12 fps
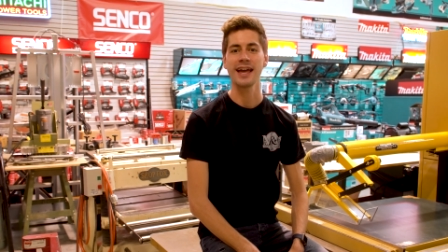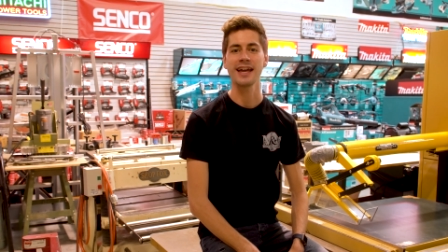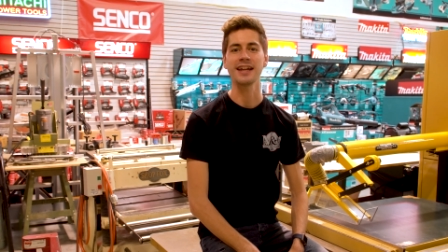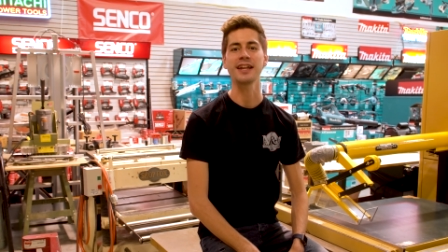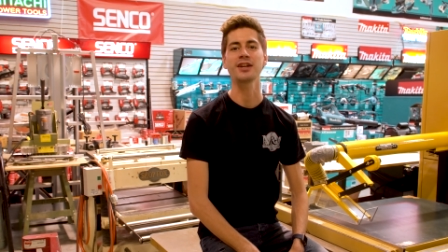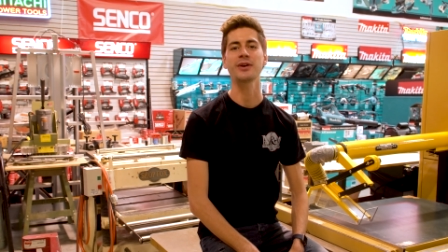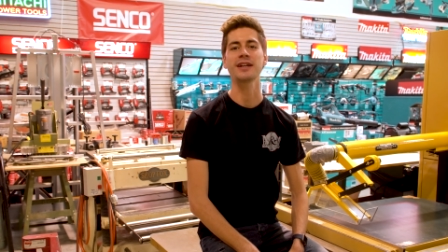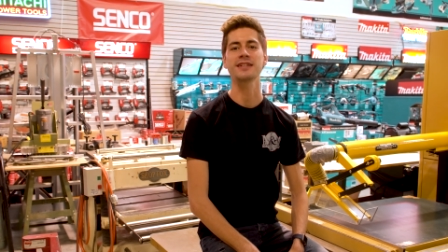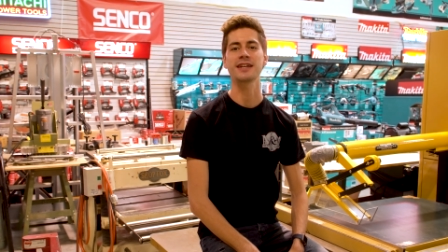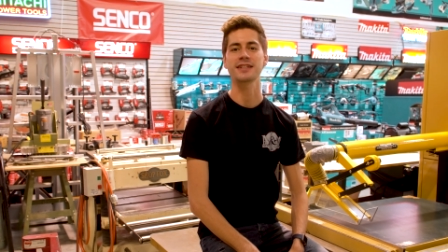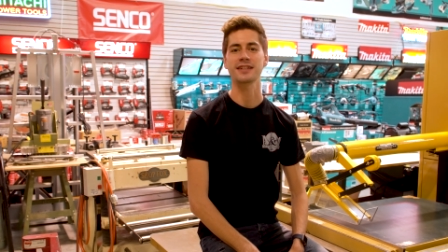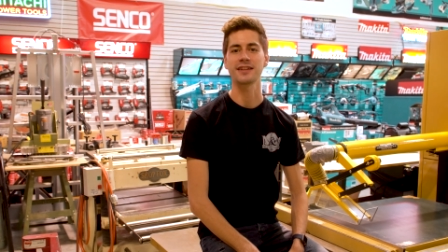and integrated
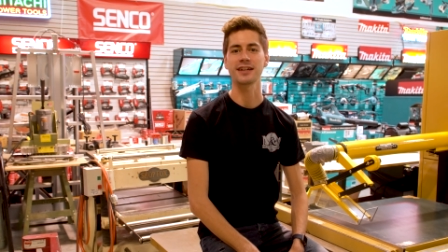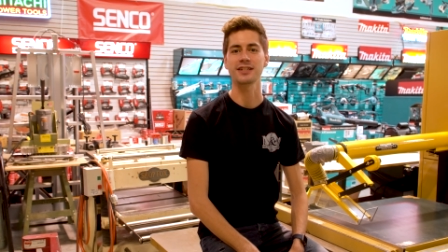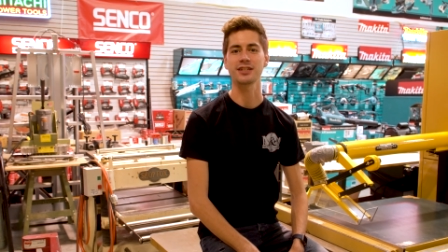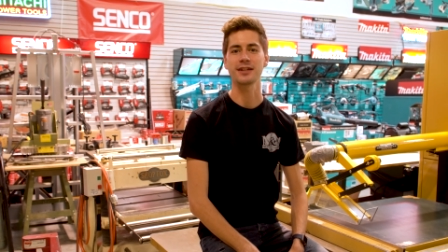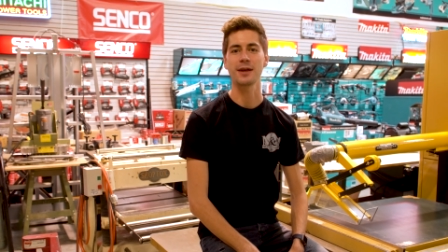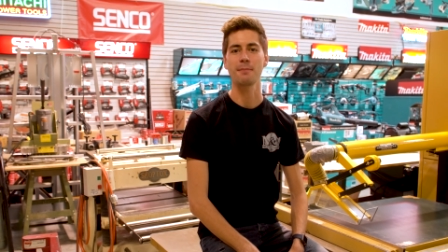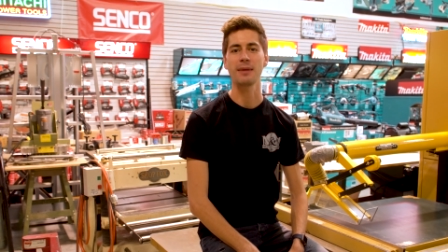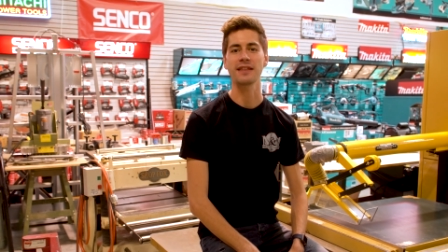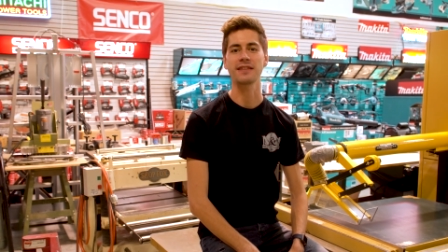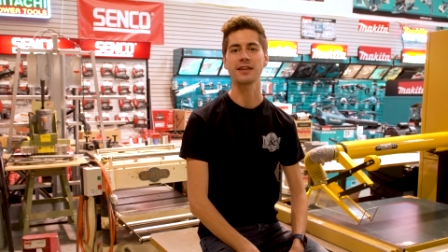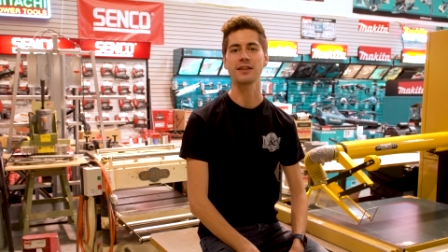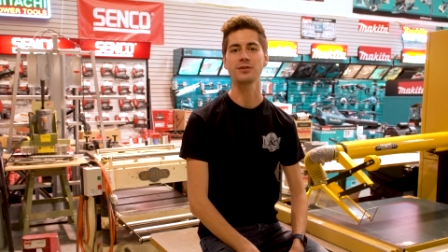dust collection make
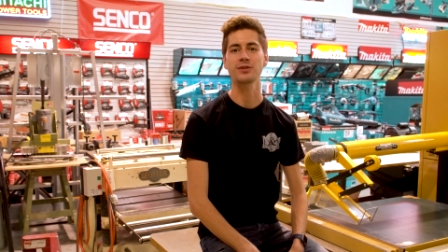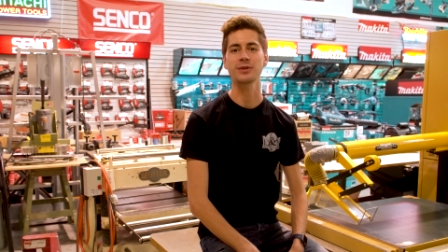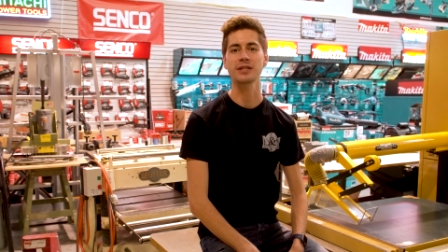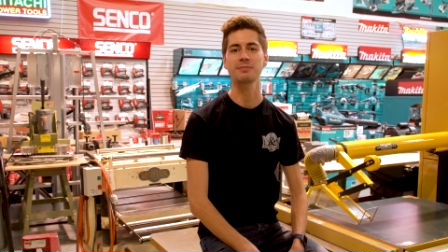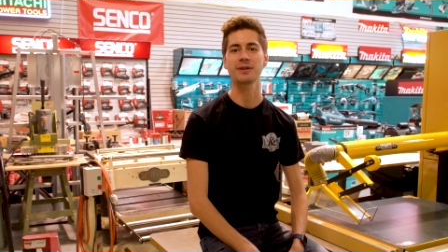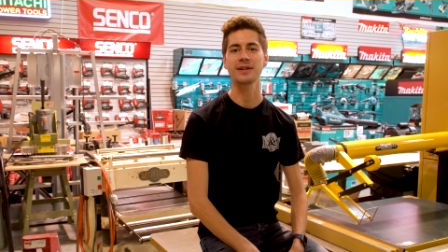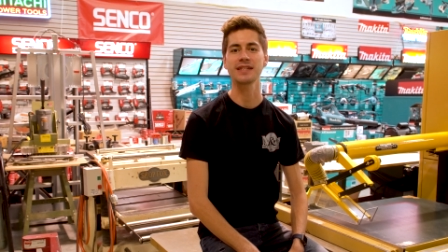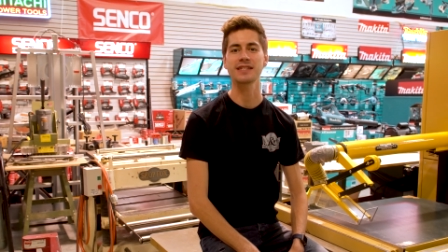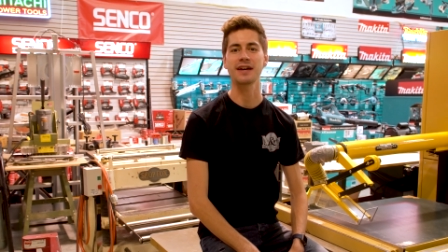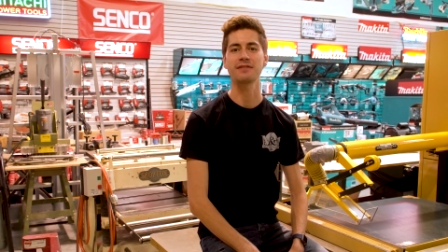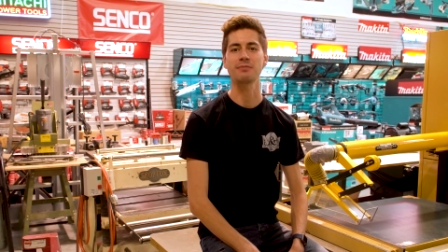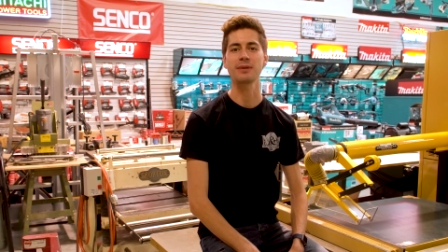the user
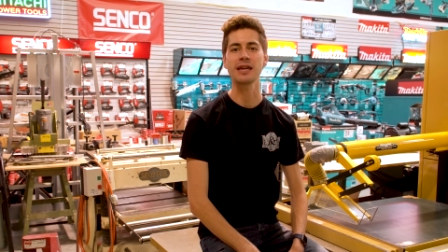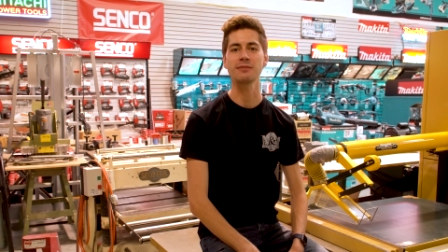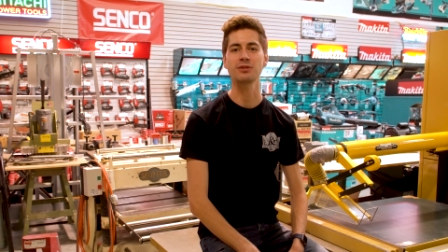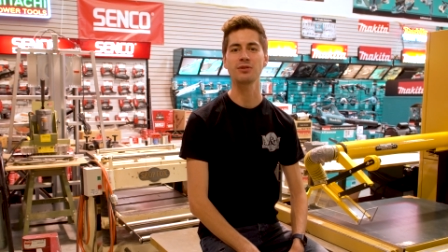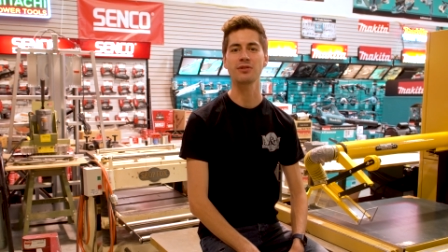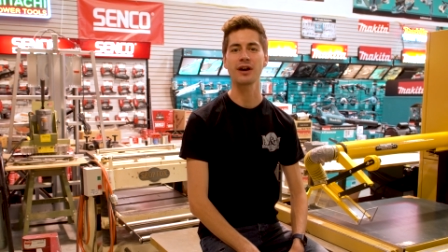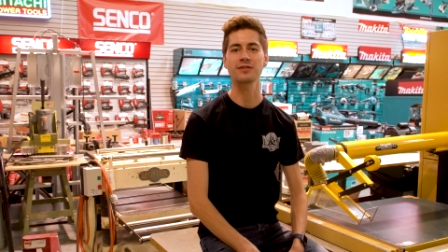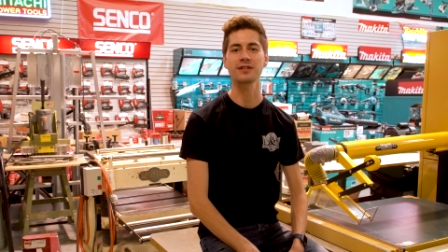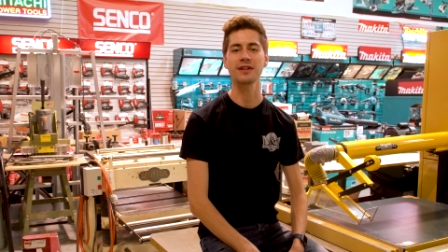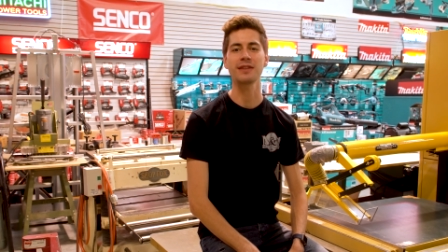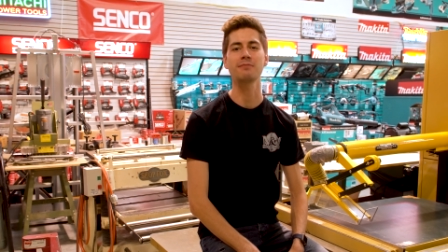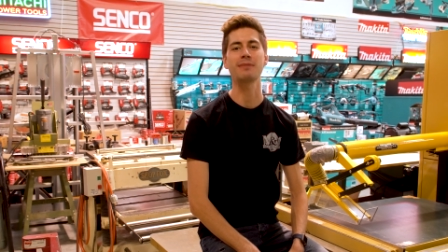experience of the P M two
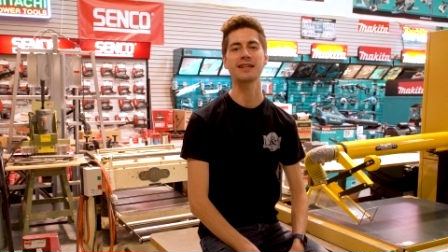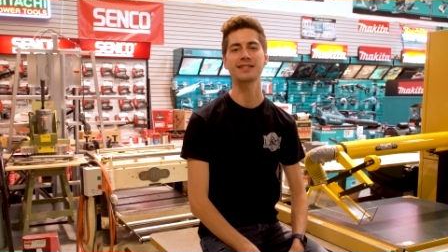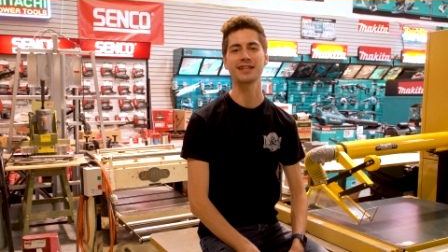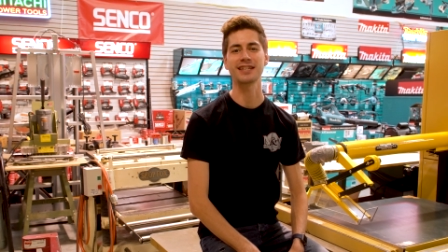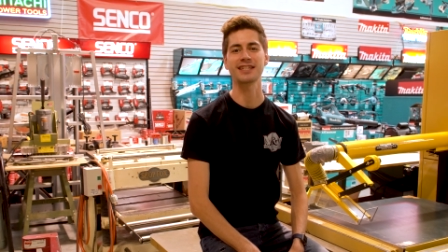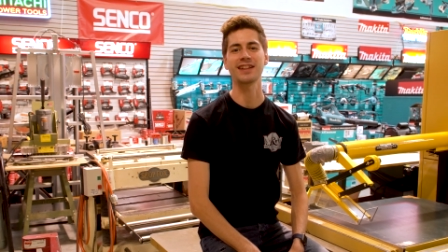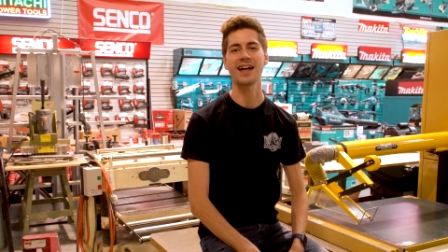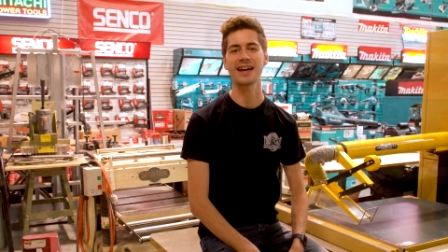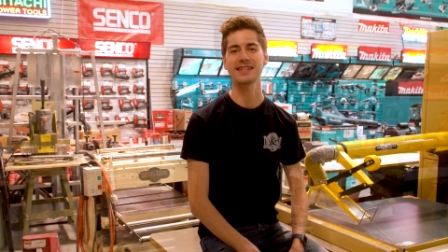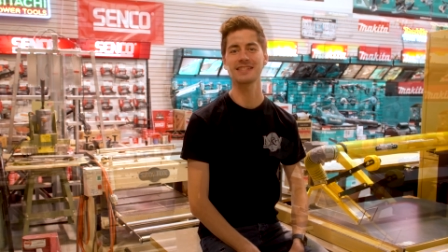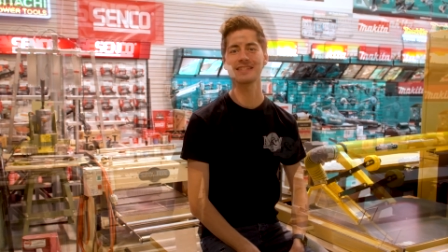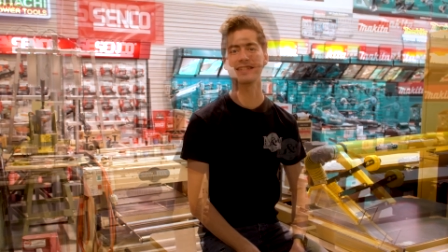thousand the best in its
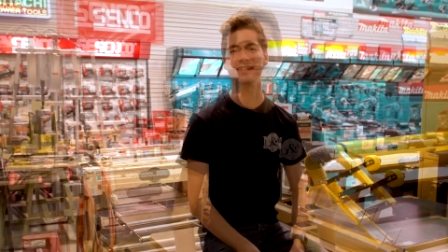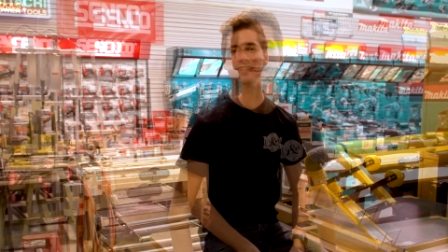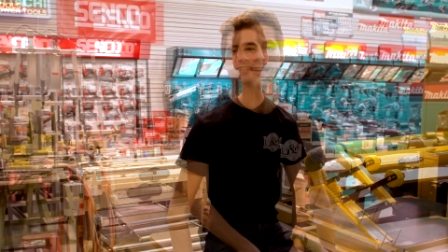class.